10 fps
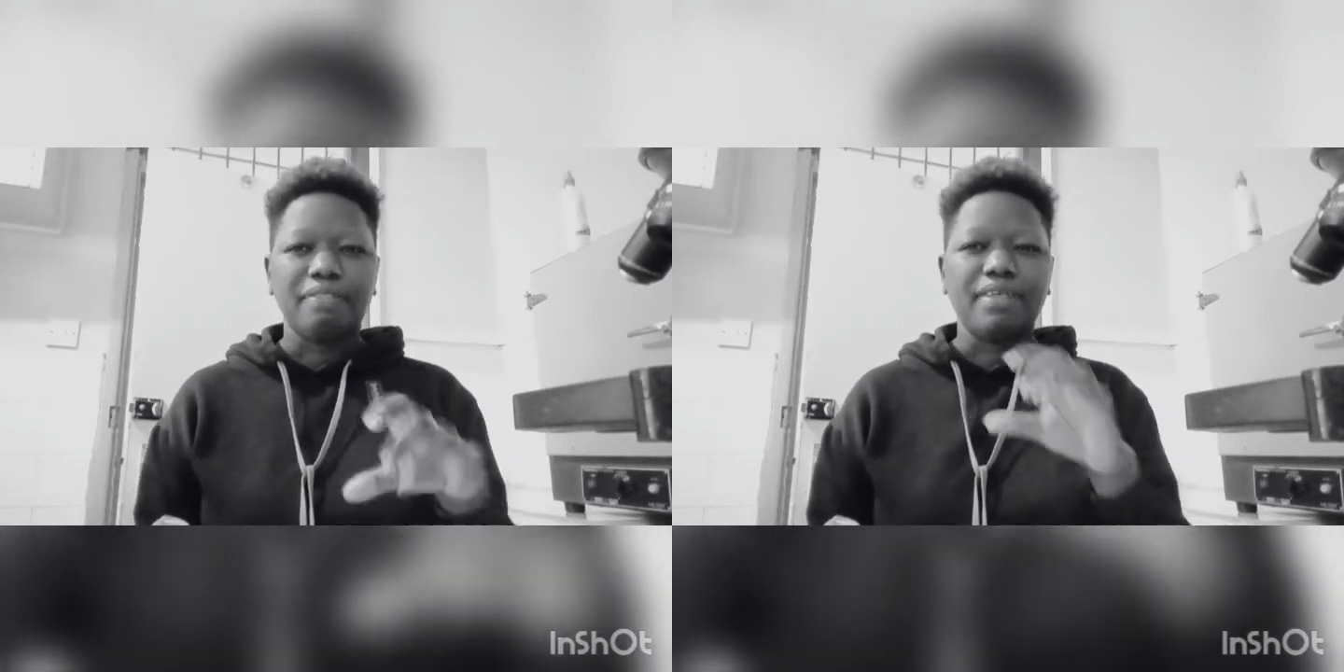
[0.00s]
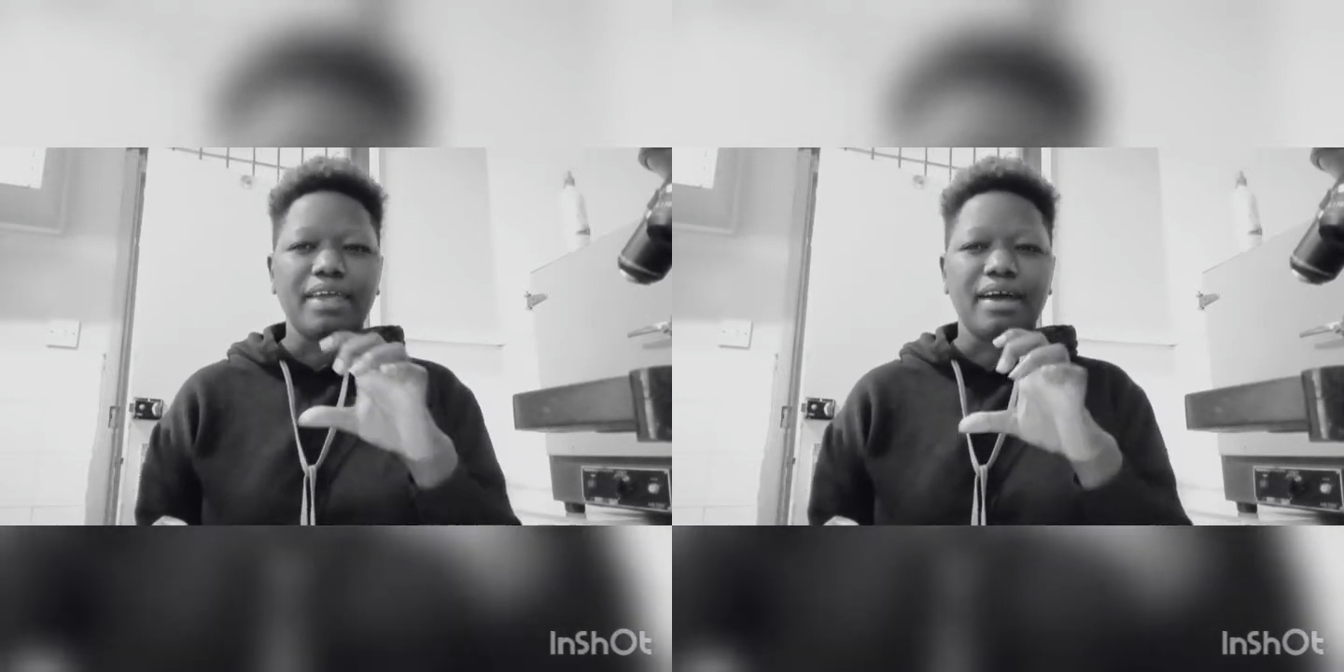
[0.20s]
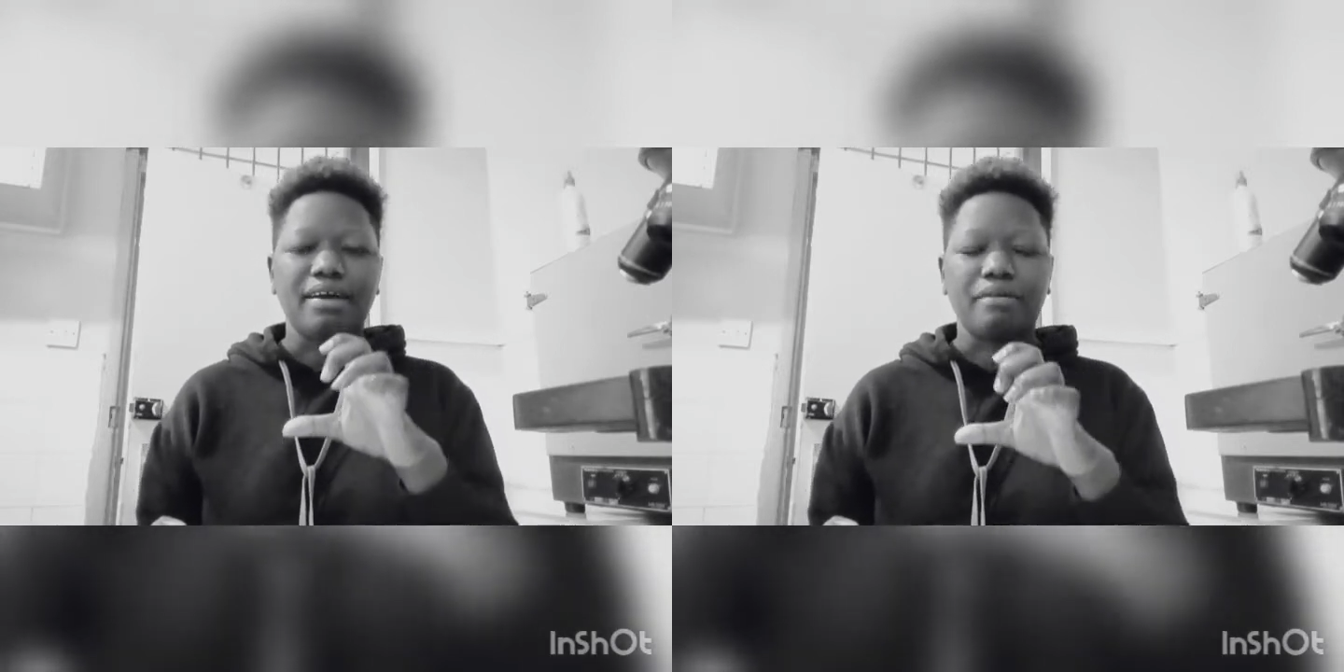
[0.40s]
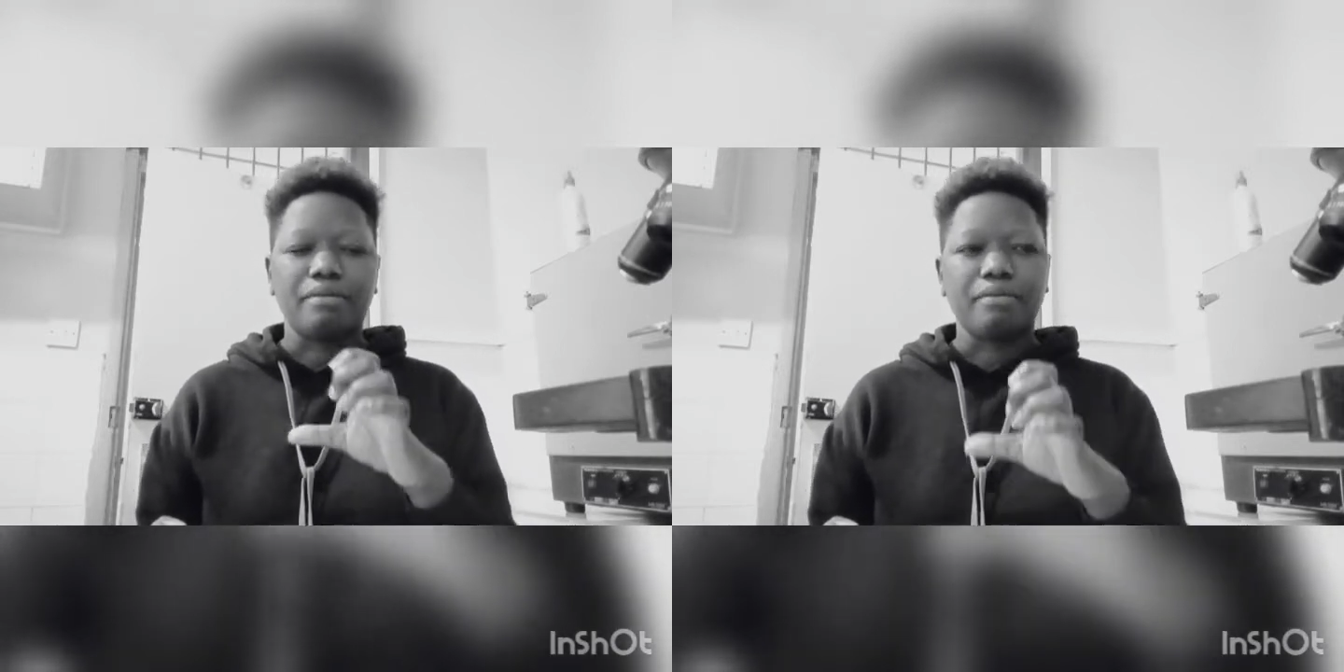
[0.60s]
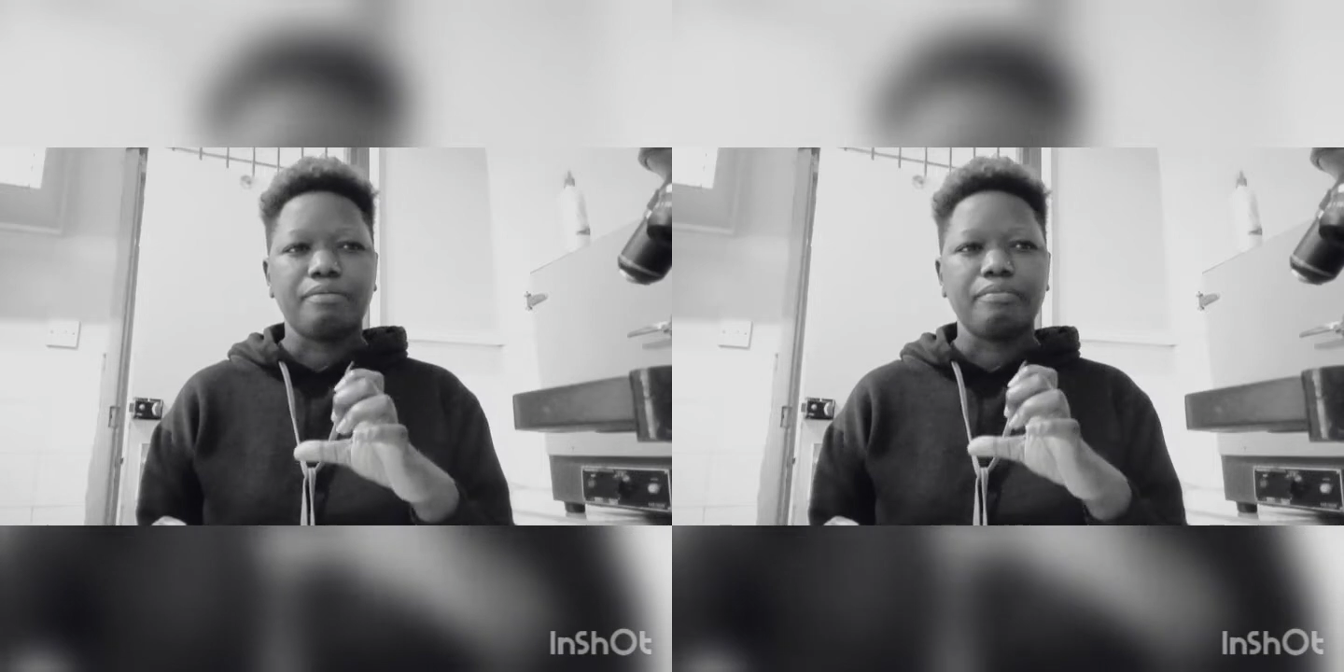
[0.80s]
They
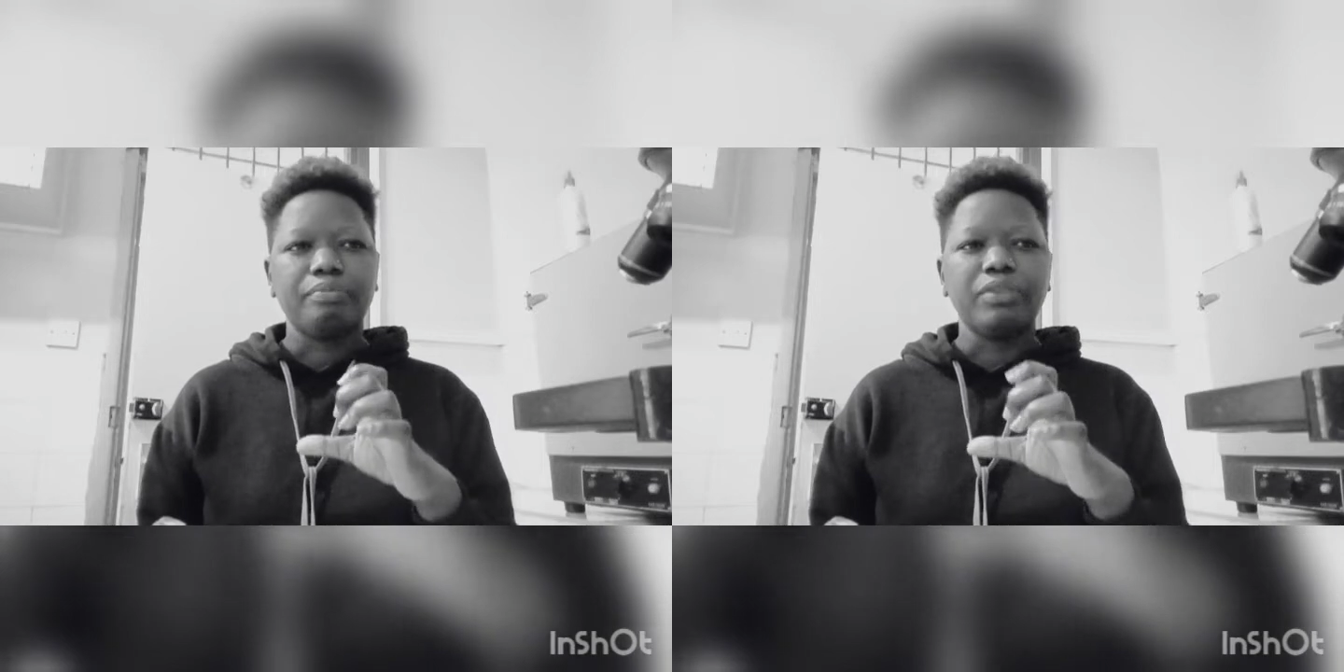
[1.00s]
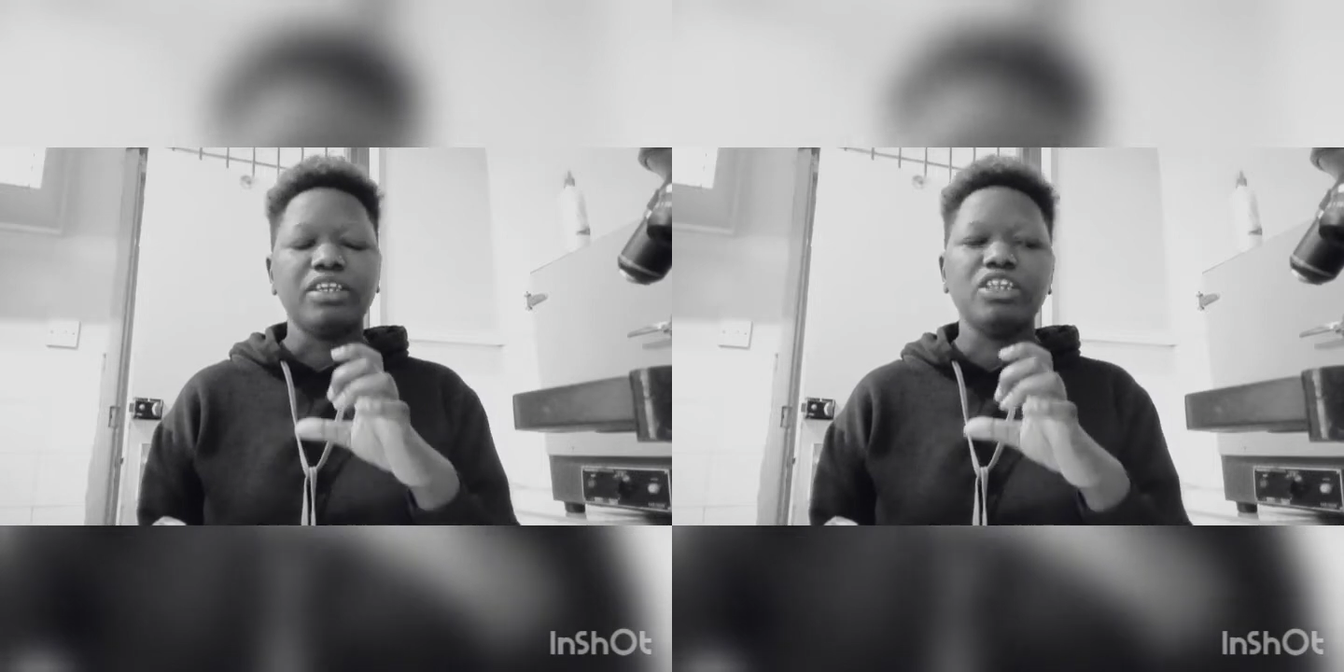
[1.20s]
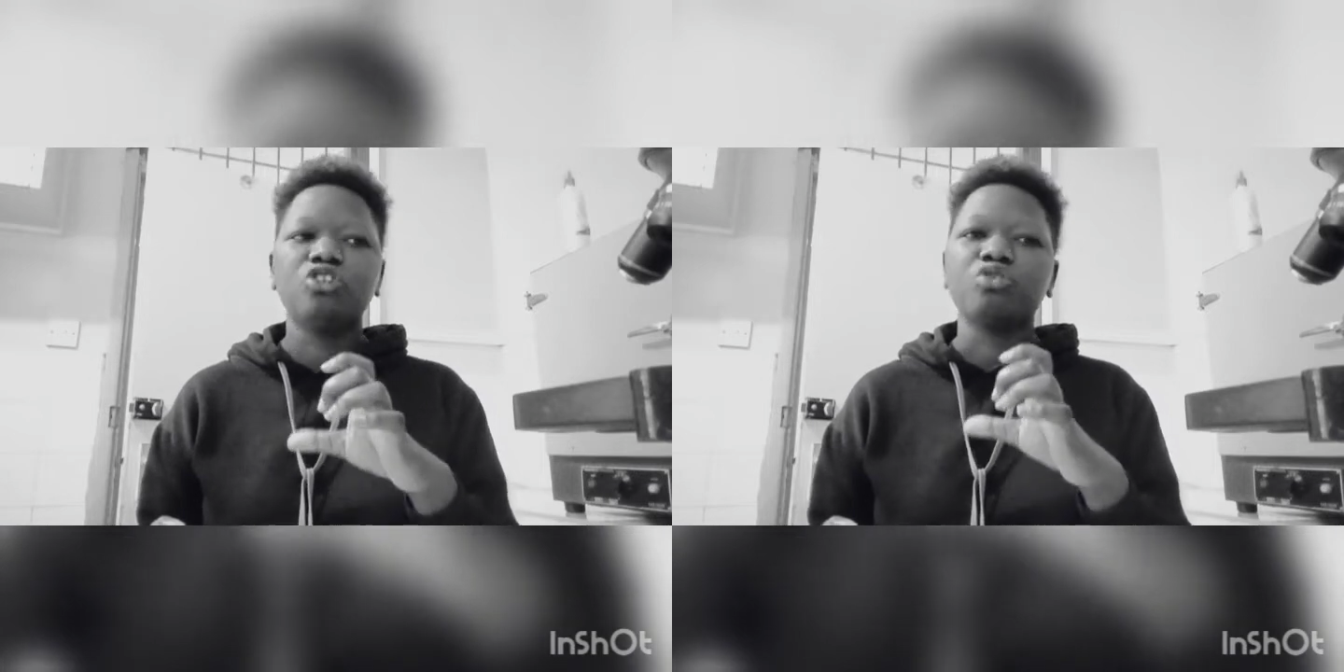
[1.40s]
need